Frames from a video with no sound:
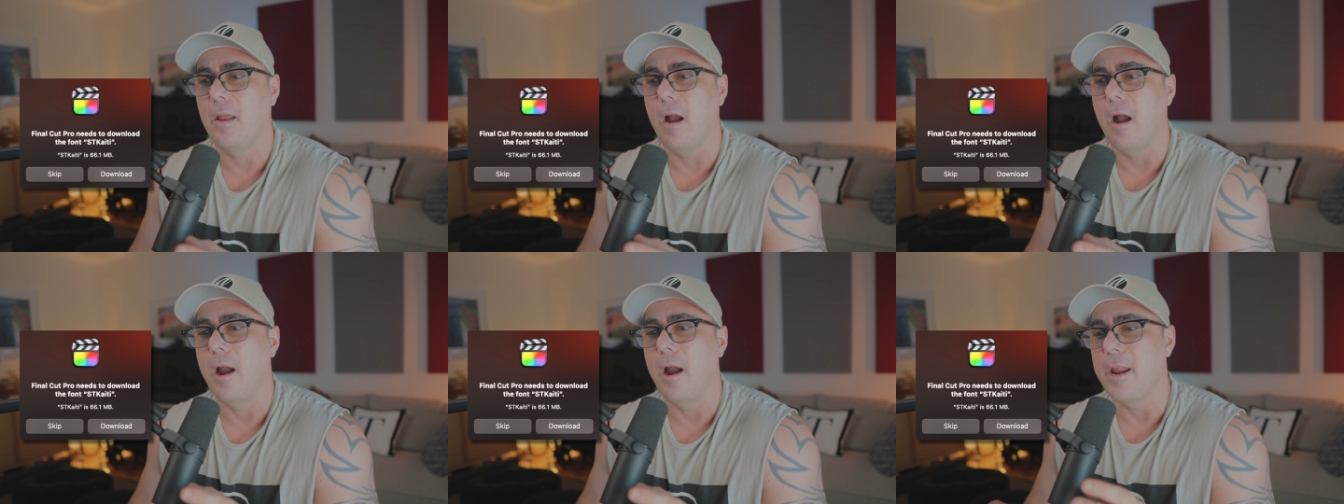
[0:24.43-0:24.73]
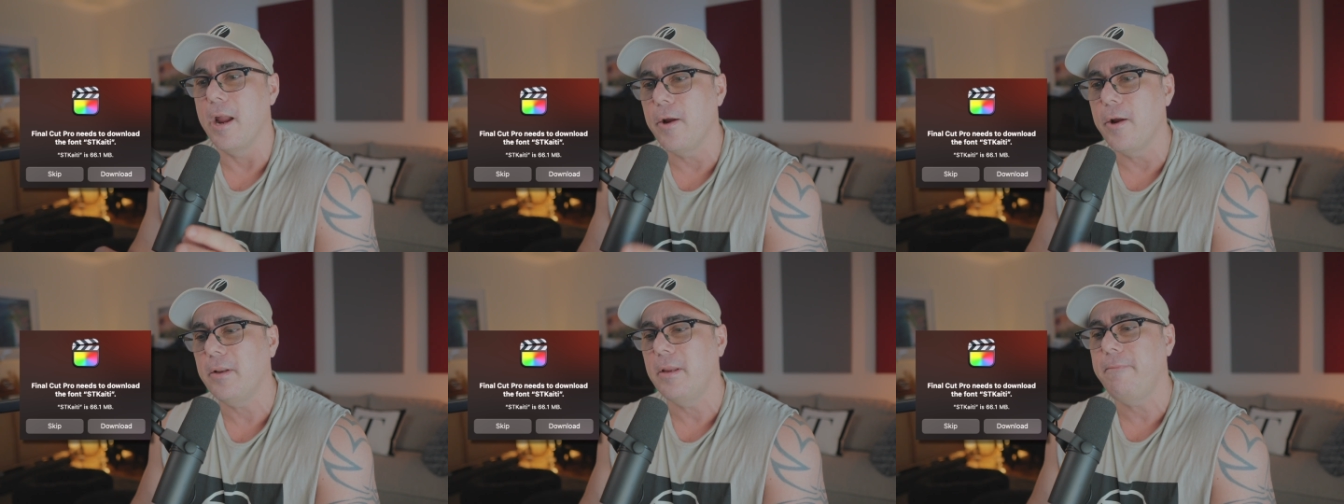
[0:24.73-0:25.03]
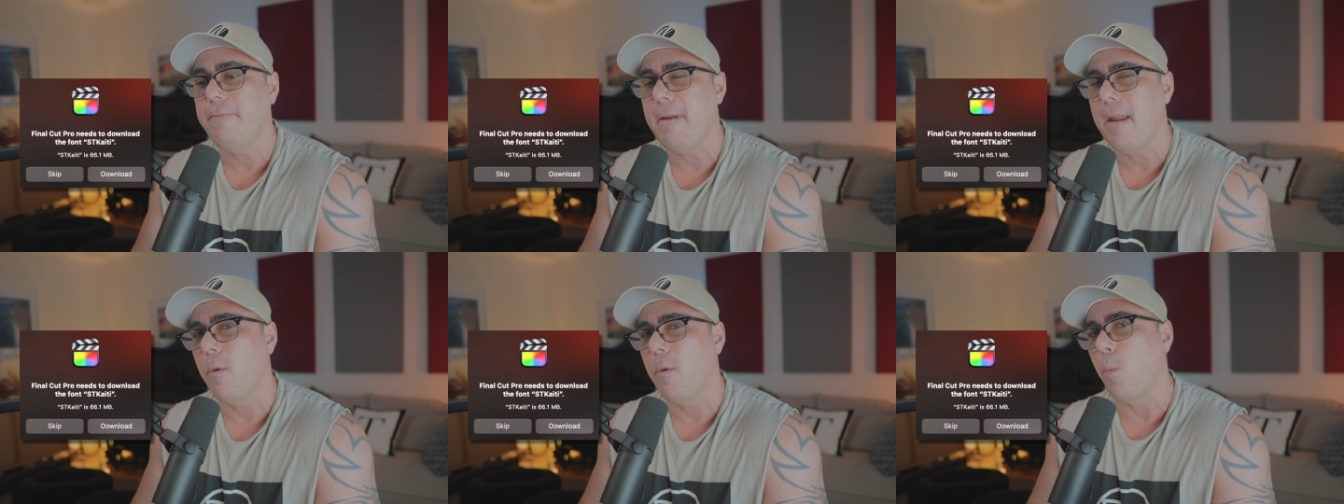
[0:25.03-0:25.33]
I only
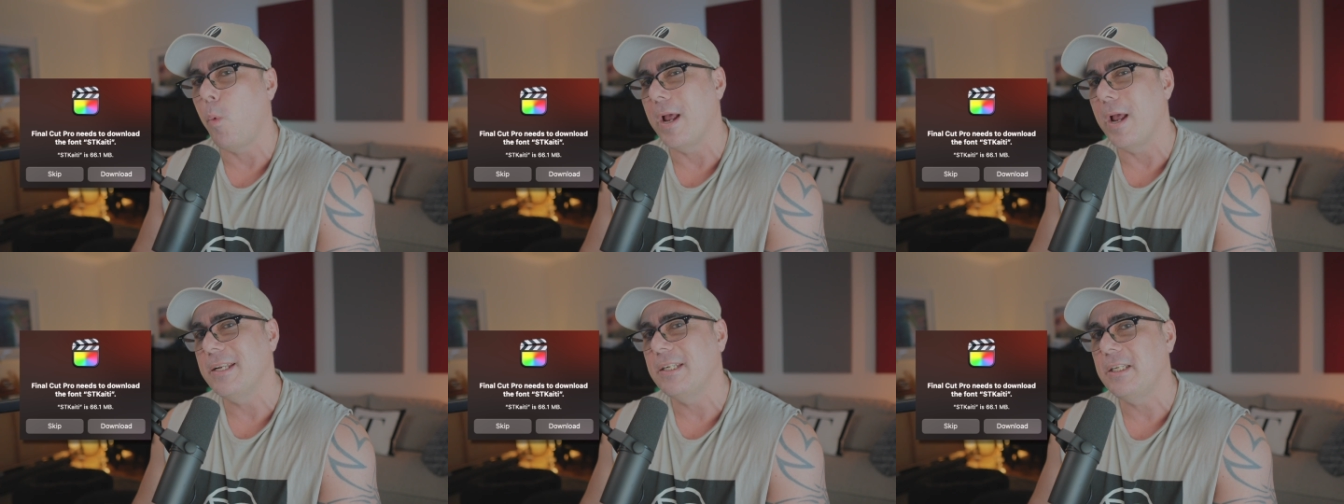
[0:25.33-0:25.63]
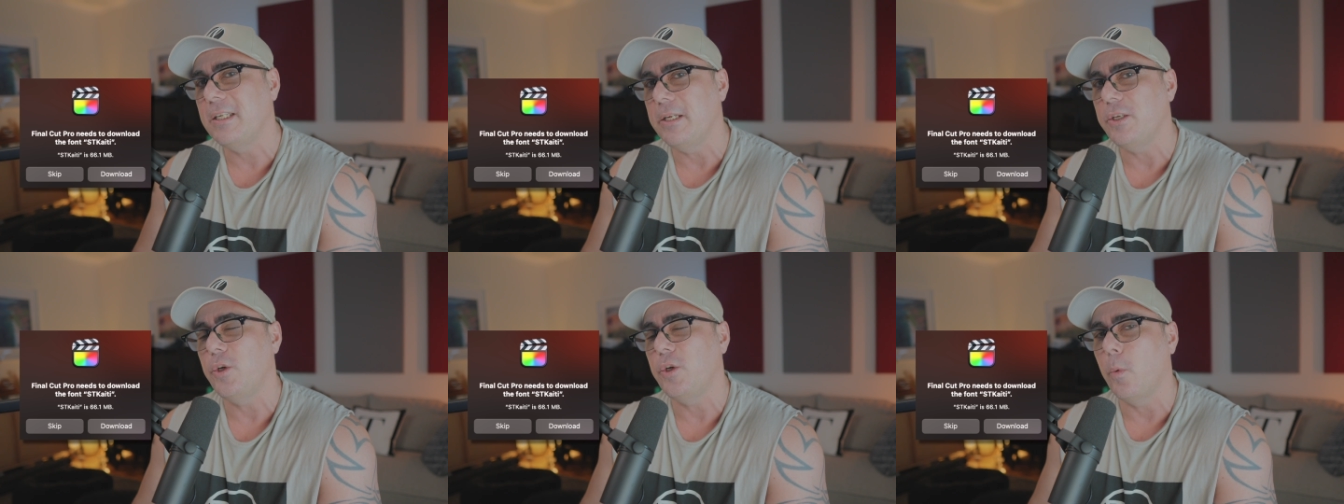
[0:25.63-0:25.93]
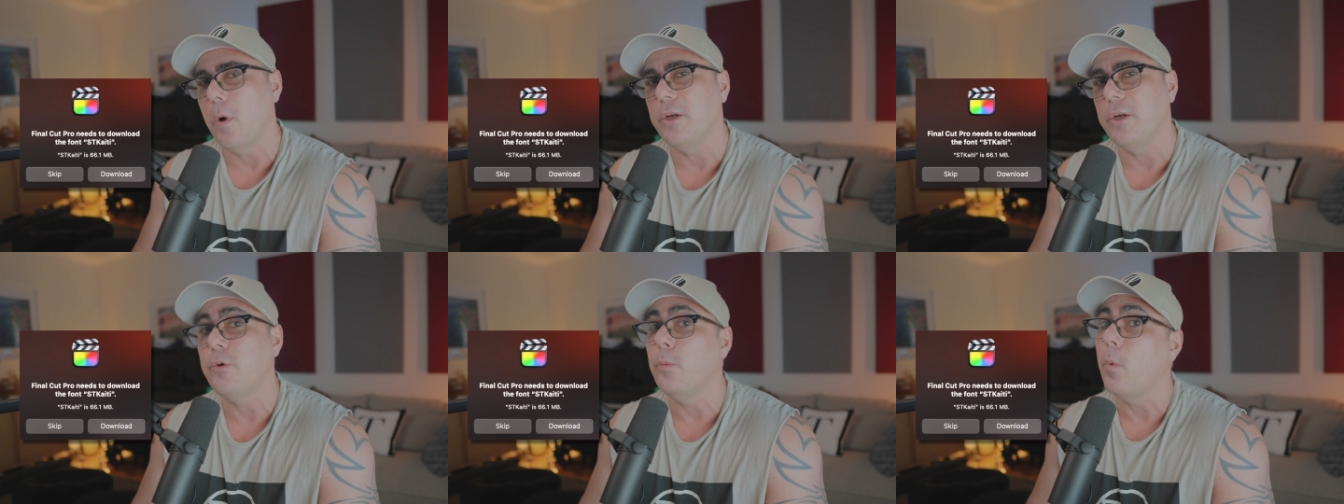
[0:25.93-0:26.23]
found one
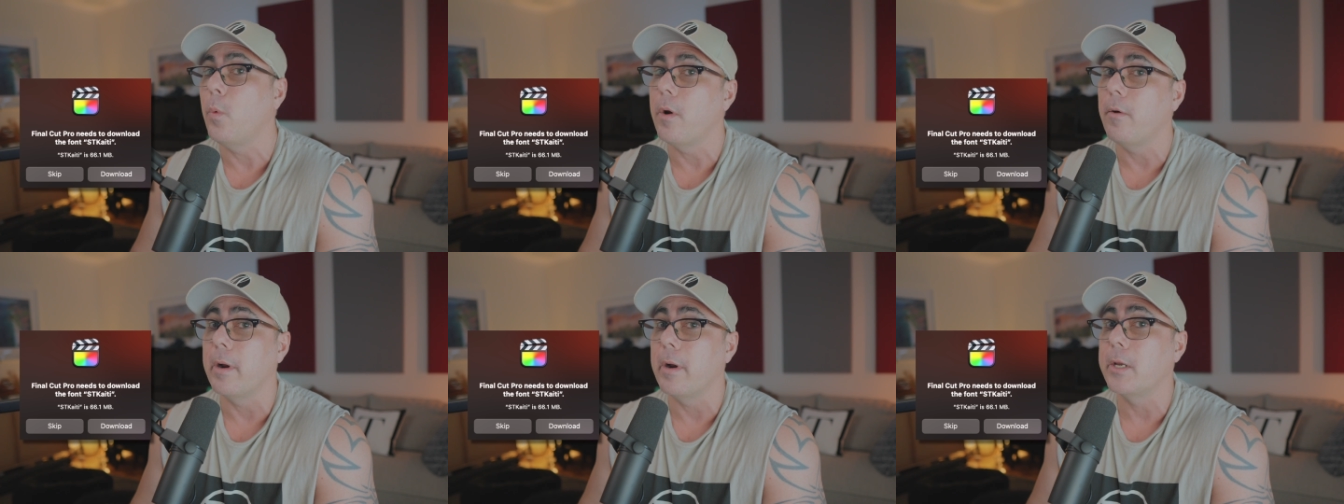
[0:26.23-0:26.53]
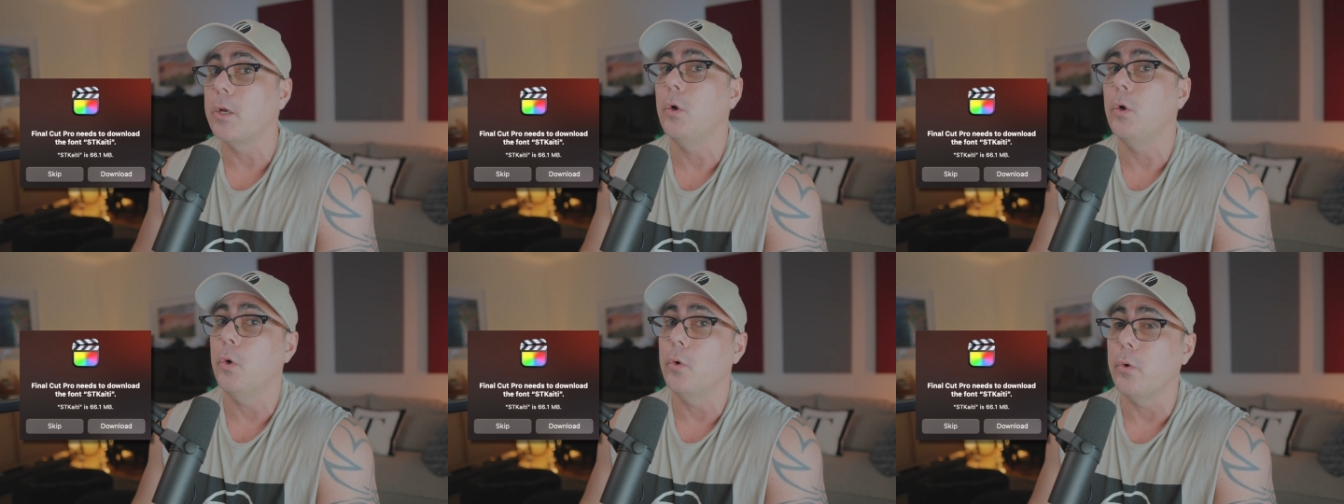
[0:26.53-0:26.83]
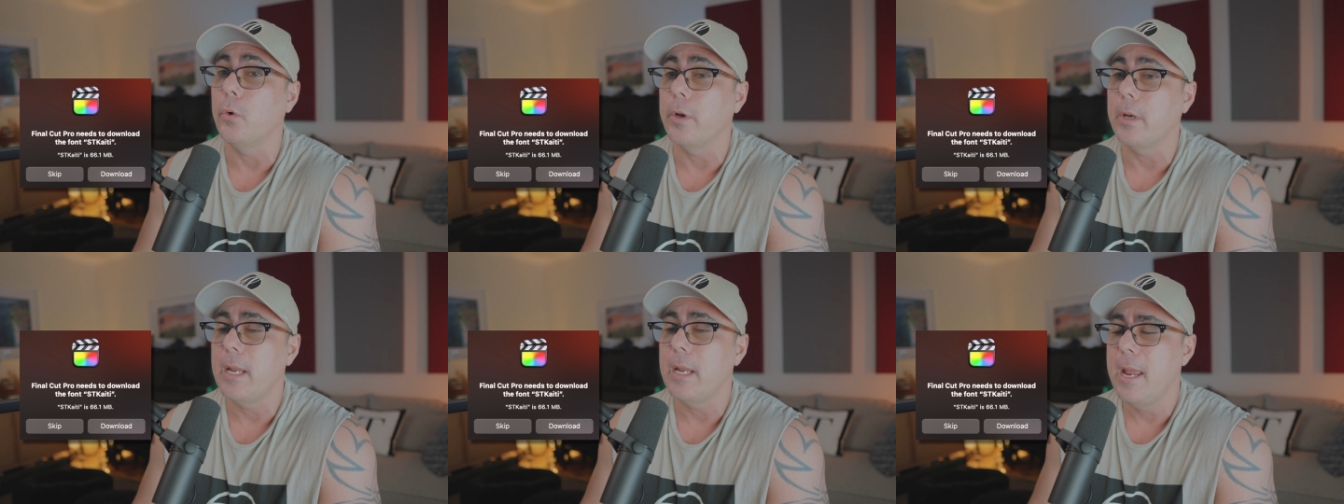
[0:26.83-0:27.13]
situation where I
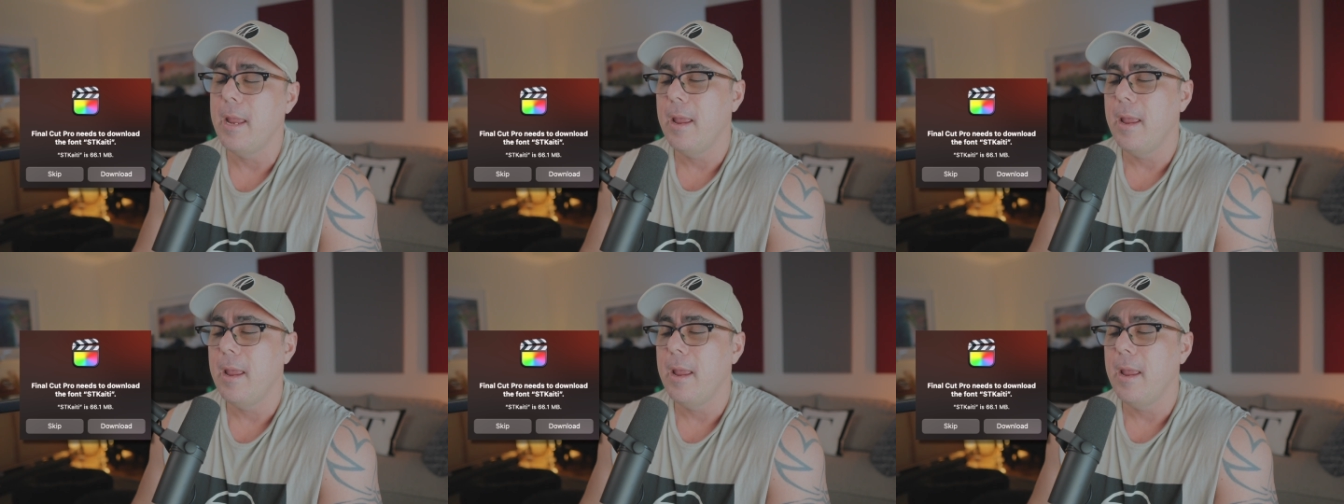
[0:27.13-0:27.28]
could,